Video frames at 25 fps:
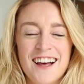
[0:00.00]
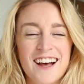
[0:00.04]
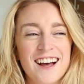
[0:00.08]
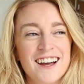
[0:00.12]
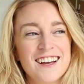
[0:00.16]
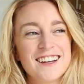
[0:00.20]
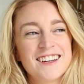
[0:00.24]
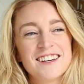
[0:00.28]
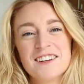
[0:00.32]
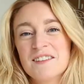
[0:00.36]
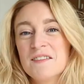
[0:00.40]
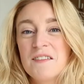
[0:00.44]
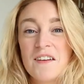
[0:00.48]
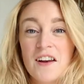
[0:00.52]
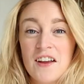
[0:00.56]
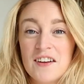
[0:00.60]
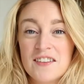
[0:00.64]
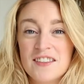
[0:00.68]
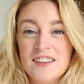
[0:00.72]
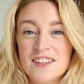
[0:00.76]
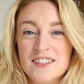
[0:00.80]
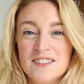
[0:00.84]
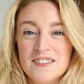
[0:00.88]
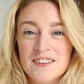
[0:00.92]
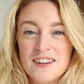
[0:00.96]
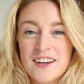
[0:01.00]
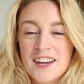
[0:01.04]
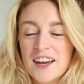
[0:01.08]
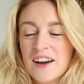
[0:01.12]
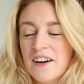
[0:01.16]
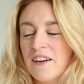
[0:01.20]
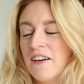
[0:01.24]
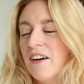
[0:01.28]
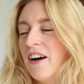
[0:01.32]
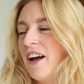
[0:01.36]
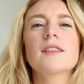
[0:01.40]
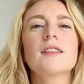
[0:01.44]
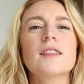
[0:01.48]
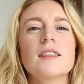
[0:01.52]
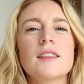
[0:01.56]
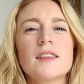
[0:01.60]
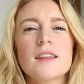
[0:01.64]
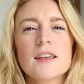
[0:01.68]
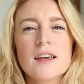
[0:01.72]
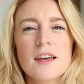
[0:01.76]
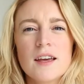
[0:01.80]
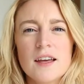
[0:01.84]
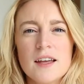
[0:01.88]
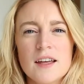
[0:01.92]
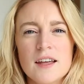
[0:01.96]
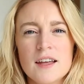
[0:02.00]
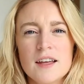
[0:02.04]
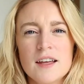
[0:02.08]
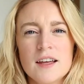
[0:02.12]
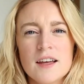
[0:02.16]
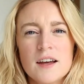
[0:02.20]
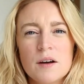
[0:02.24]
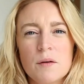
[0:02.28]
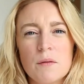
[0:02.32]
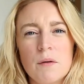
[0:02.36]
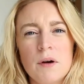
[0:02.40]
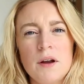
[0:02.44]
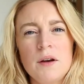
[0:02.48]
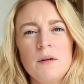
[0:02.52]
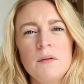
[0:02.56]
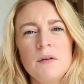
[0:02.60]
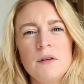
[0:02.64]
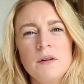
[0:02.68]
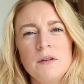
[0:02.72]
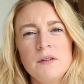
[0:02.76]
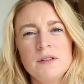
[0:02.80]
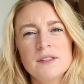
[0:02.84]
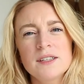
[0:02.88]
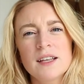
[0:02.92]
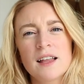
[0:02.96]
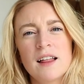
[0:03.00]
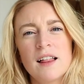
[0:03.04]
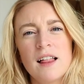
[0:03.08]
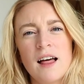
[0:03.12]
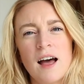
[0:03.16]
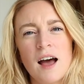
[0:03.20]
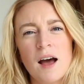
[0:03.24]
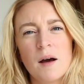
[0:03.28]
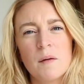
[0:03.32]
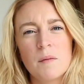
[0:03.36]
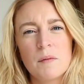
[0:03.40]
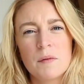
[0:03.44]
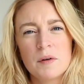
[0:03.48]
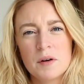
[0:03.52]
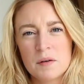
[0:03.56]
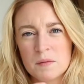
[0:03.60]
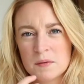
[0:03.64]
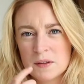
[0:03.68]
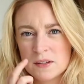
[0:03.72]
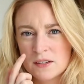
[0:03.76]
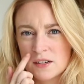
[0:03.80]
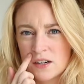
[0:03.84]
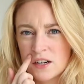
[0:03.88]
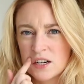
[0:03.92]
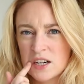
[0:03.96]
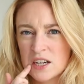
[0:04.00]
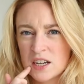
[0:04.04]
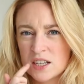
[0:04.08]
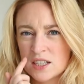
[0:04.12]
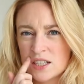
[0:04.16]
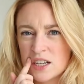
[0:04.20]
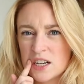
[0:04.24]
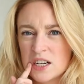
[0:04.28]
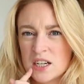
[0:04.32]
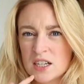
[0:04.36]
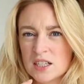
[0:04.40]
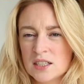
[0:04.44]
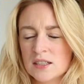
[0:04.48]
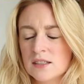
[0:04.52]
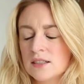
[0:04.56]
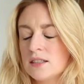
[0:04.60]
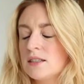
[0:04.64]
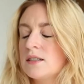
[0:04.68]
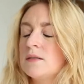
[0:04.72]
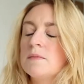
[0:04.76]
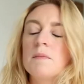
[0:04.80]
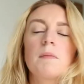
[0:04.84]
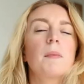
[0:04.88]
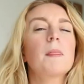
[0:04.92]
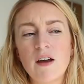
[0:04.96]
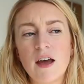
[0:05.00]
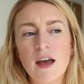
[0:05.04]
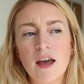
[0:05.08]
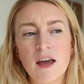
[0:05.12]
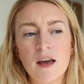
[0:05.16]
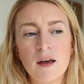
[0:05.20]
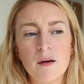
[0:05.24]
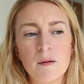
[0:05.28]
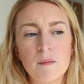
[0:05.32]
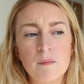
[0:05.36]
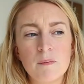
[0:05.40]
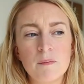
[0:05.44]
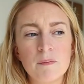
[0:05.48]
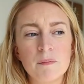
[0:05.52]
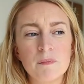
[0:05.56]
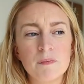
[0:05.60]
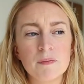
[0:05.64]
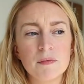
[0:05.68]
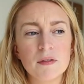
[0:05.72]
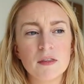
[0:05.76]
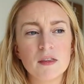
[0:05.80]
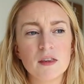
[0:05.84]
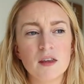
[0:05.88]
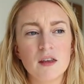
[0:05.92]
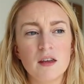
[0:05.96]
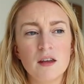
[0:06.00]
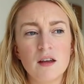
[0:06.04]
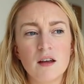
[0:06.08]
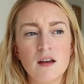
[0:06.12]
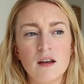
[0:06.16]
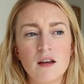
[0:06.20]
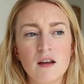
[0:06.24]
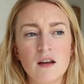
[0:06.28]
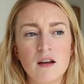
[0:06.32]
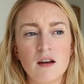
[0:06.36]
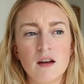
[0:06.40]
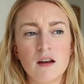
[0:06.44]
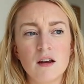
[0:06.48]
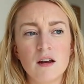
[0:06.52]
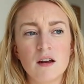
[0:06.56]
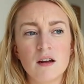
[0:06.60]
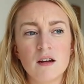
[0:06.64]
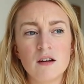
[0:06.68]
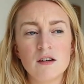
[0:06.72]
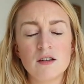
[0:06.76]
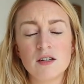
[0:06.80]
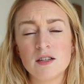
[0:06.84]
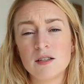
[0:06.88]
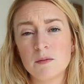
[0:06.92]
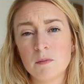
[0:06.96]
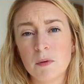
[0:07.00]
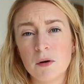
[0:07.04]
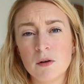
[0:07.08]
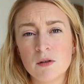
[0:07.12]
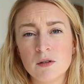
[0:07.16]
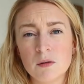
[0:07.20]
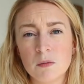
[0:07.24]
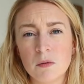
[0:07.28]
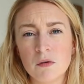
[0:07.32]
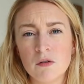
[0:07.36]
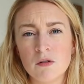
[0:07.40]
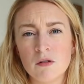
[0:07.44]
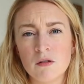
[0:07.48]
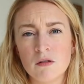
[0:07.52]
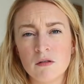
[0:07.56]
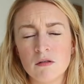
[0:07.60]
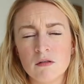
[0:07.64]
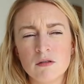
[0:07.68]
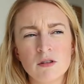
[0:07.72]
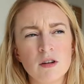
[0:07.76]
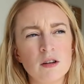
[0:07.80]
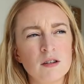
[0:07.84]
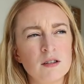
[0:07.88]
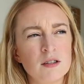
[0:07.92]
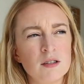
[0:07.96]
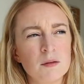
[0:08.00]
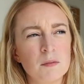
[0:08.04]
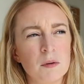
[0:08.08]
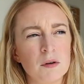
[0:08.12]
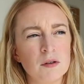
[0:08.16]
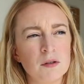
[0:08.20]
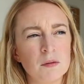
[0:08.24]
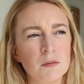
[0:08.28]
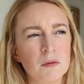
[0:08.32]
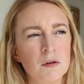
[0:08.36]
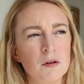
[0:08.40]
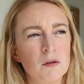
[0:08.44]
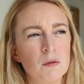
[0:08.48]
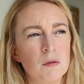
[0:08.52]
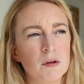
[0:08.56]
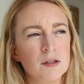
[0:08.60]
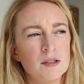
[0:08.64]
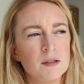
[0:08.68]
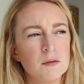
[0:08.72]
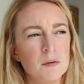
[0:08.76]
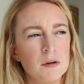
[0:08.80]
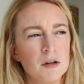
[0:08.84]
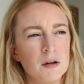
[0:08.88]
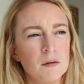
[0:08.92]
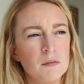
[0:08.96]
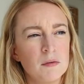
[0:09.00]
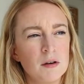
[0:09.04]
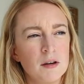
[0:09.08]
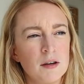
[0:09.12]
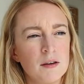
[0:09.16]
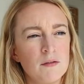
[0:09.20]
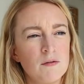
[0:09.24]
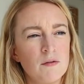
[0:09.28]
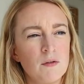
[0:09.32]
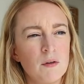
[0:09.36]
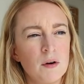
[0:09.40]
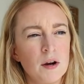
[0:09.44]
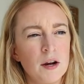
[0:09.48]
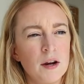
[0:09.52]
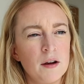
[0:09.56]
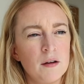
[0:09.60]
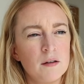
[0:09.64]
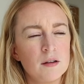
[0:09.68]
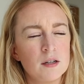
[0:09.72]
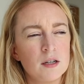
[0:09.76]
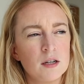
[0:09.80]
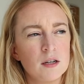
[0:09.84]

I can upload this video. Why do I always clap when I'm starting a sentence? Disposable, not disposable, what's the word I'm looking for?